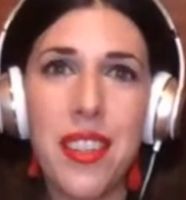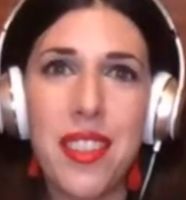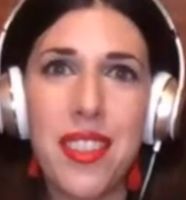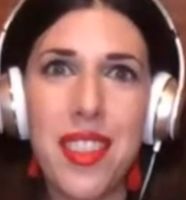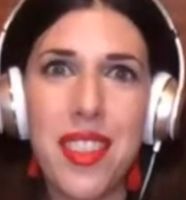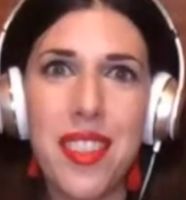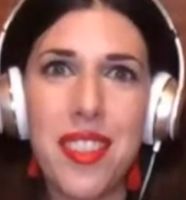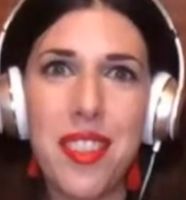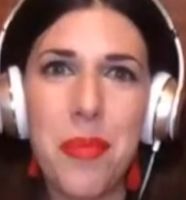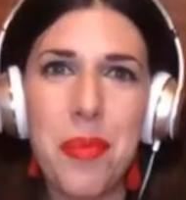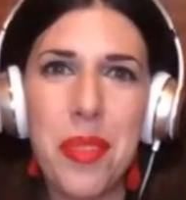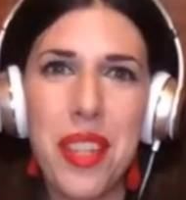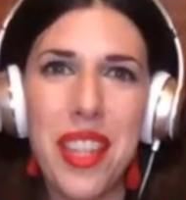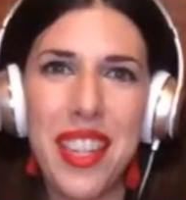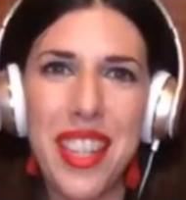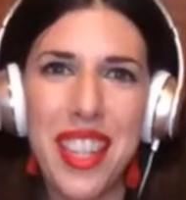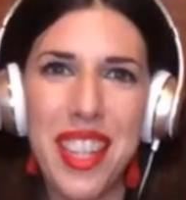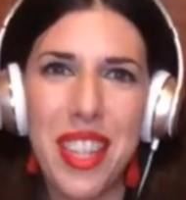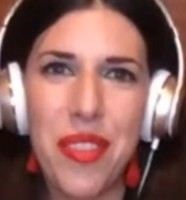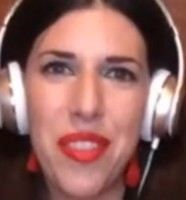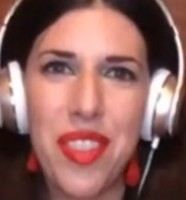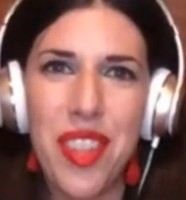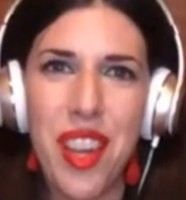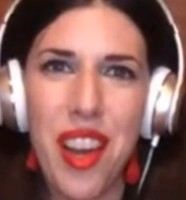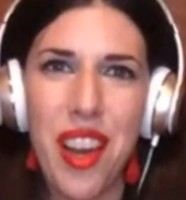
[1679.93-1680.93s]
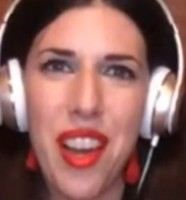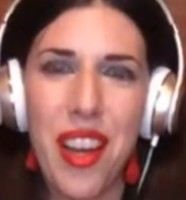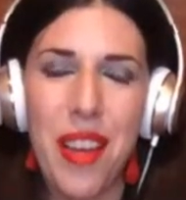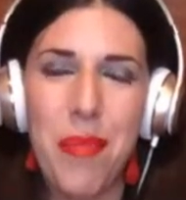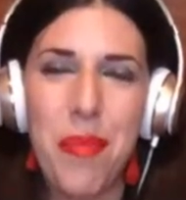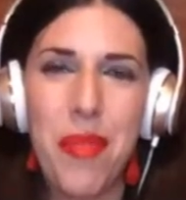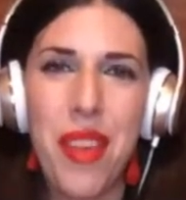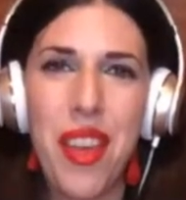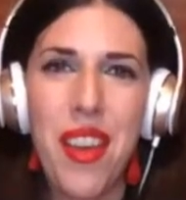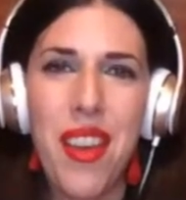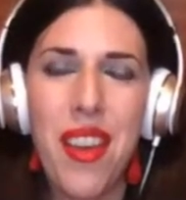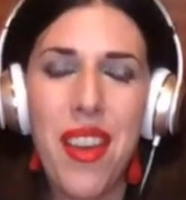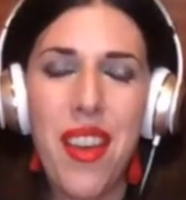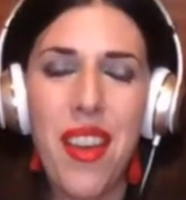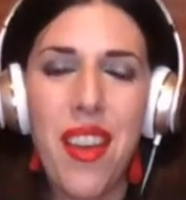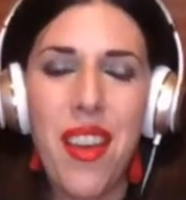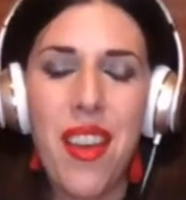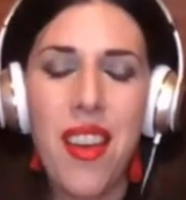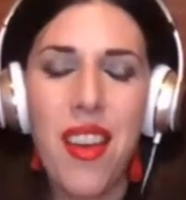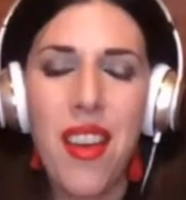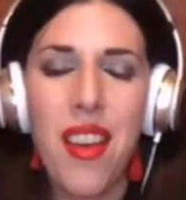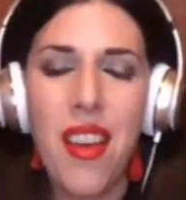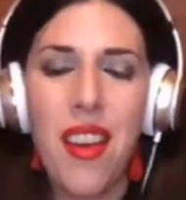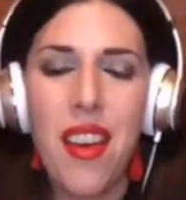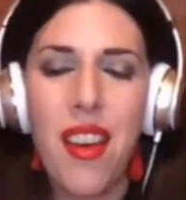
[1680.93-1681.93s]
since the beginning of time.
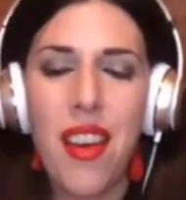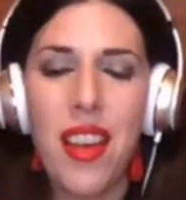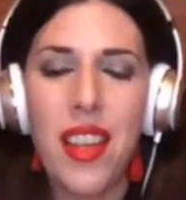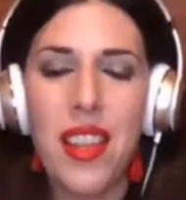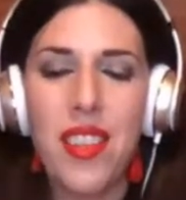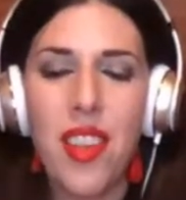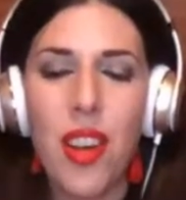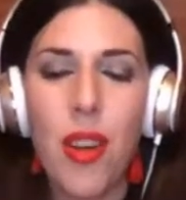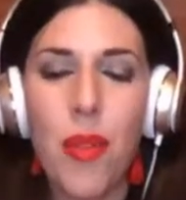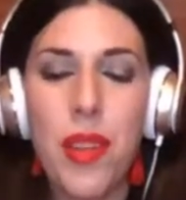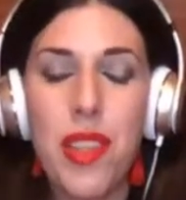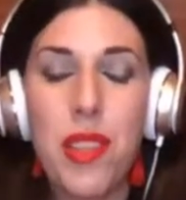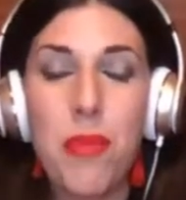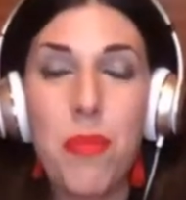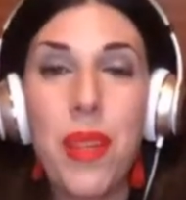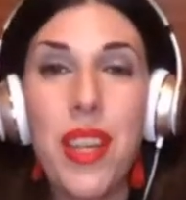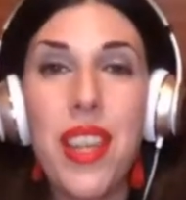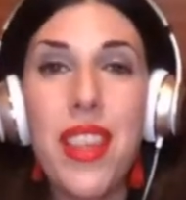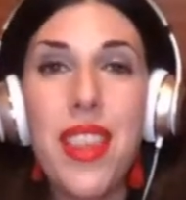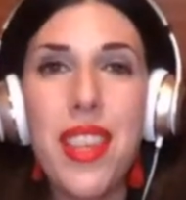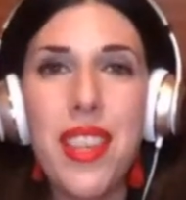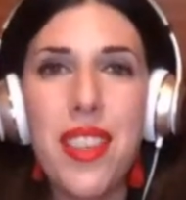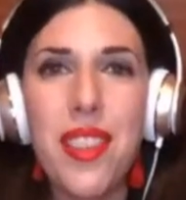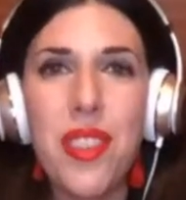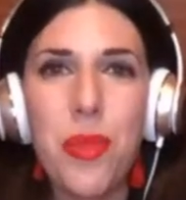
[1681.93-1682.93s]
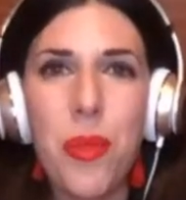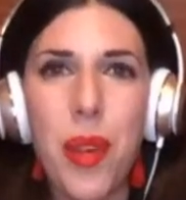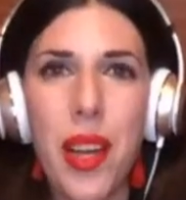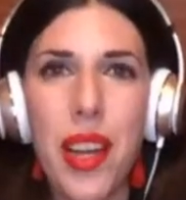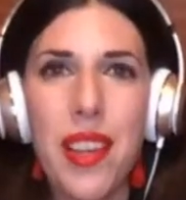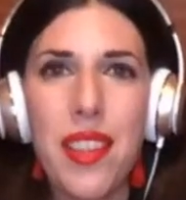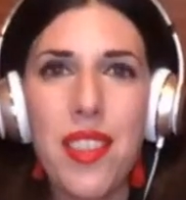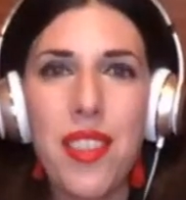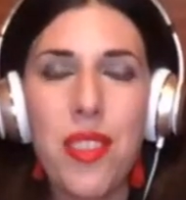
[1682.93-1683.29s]
It's always been this way.